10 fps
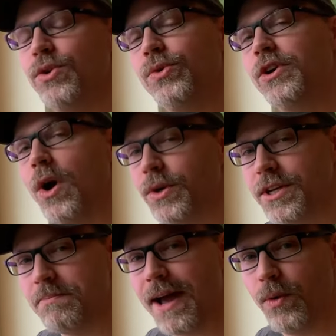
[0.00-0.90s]
you go
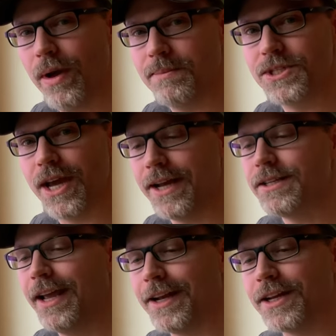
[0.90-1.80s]
to my website
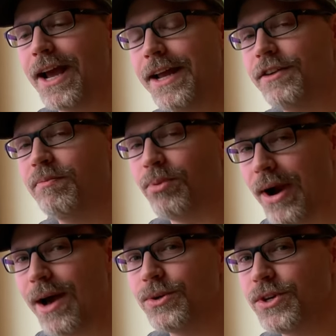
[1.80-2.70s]
and kind of
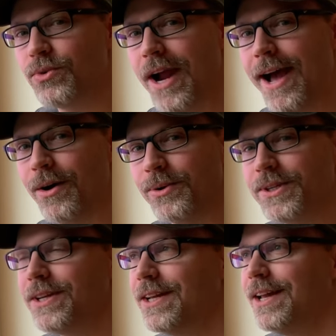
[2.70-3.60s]
browse around
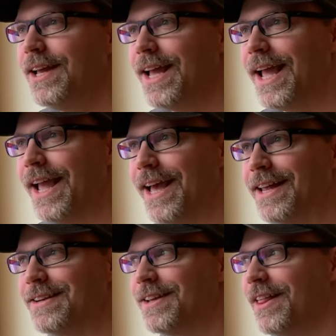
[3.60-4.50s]

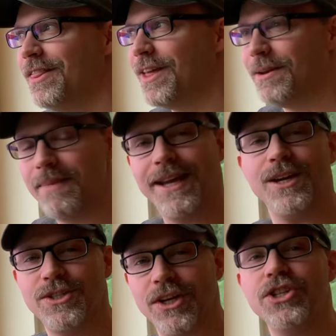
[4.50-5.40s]
and then make
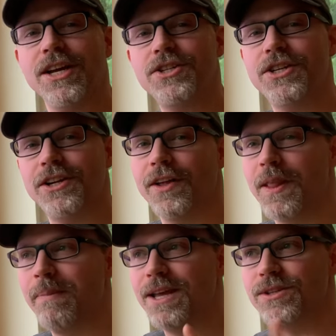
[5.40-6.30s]
a suggestion on
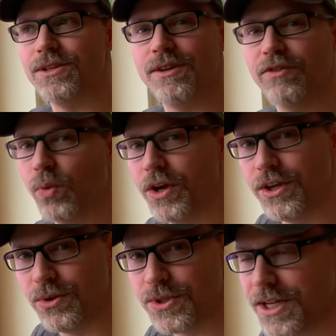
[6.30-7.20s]
the basis of what
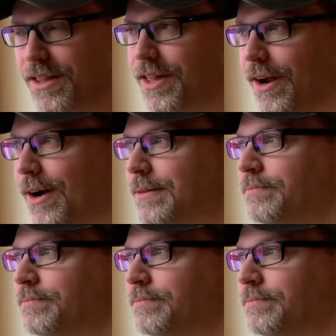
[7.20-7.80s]
you see there.